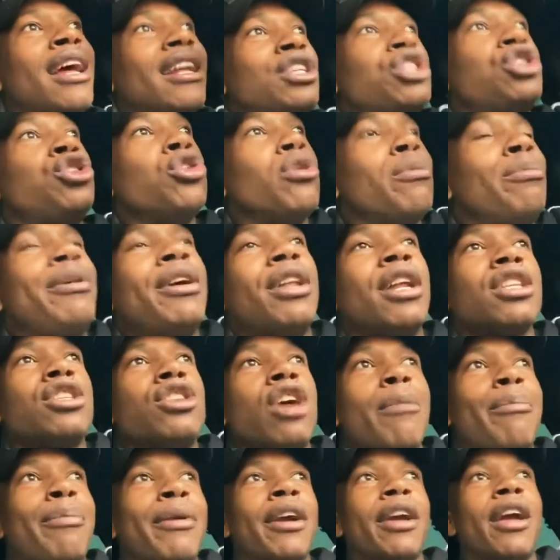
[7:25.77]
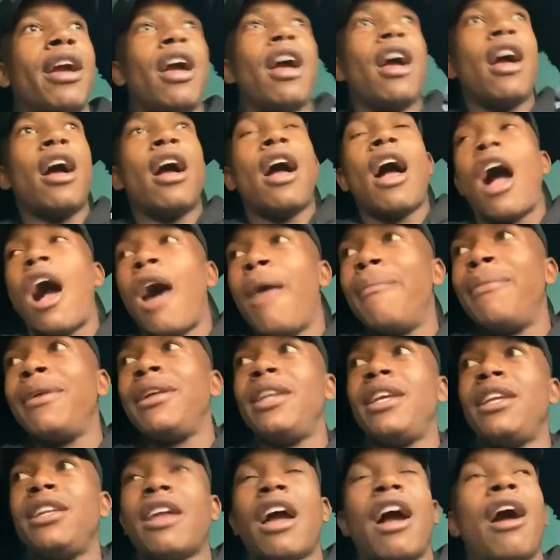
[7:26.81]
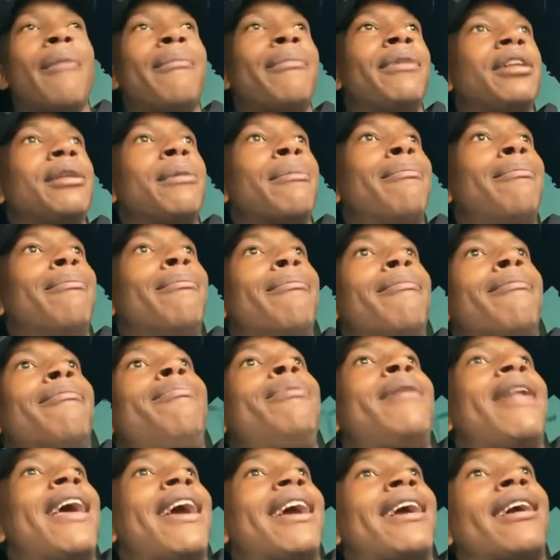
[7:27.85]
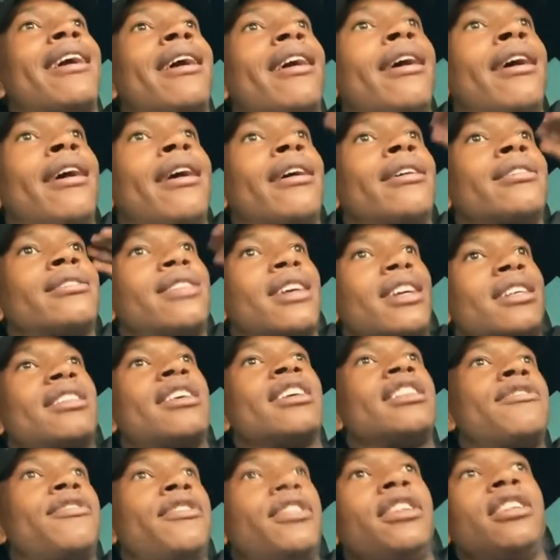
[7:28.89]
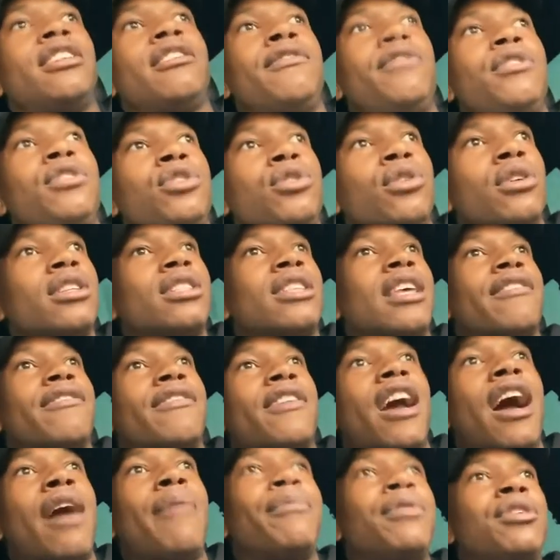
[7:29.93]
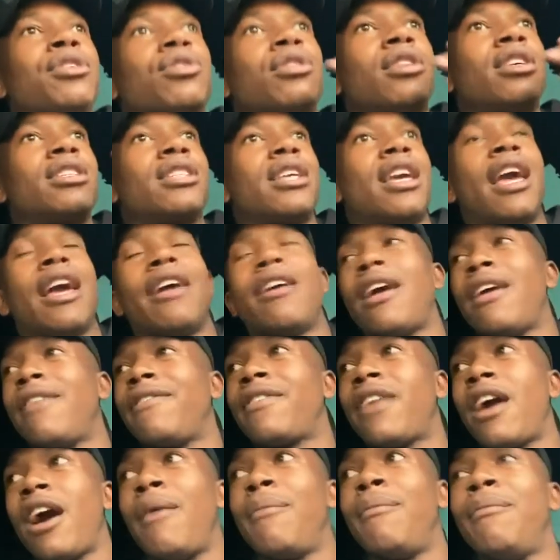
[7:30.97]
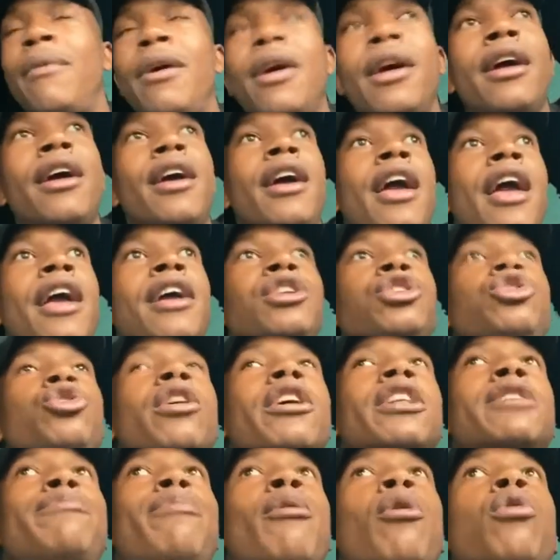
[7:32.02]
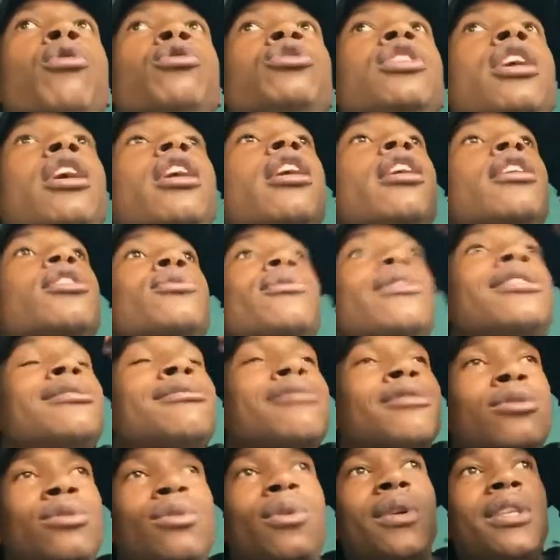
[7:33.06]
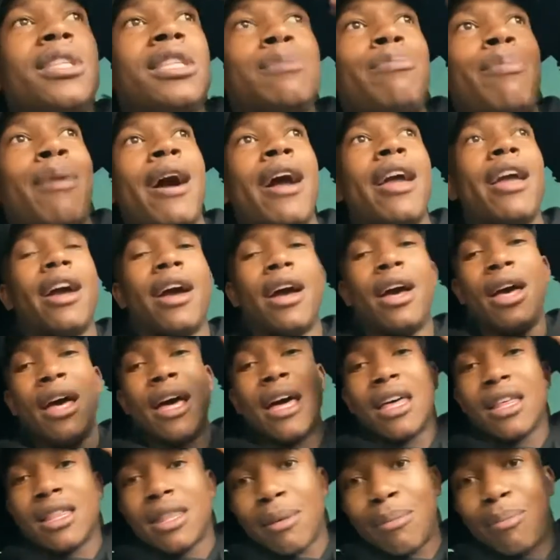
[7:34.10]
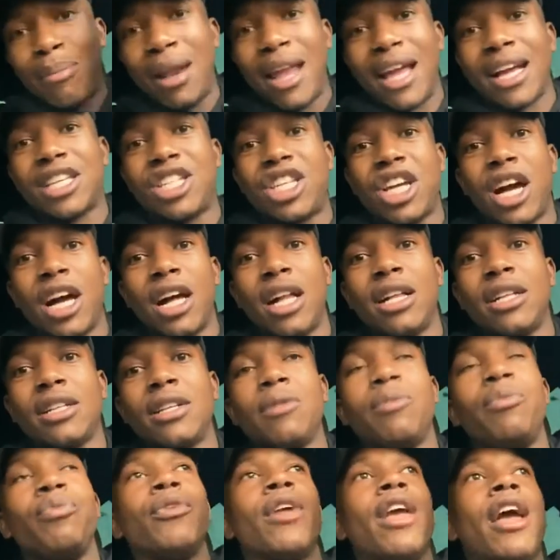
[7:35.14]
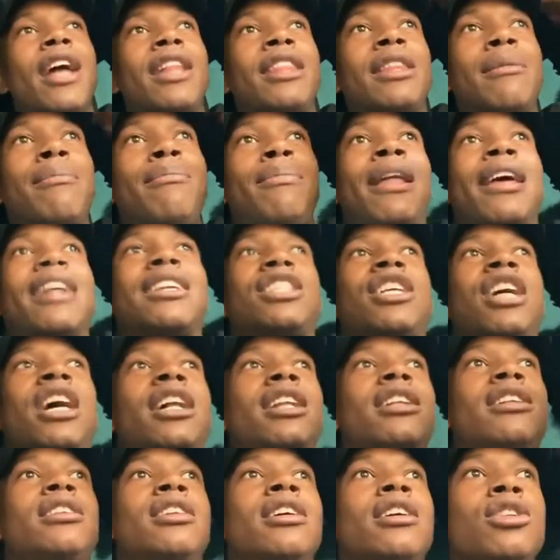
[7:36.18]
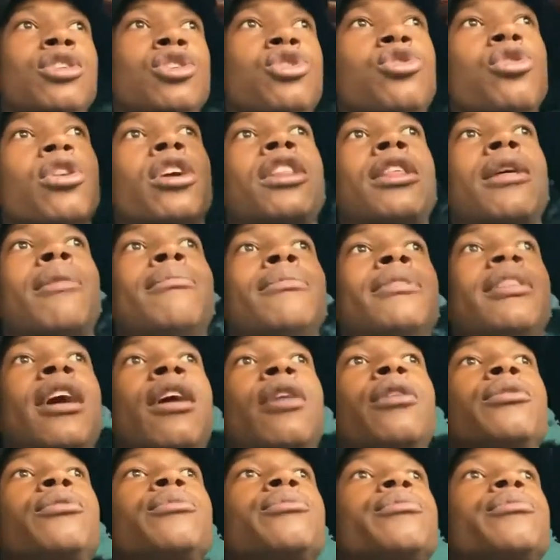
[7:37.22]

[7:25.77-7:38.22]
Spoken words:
you be the topic. How many black successful individuals have come into this, have come into exposure to inspire the black child, and the black child took them down.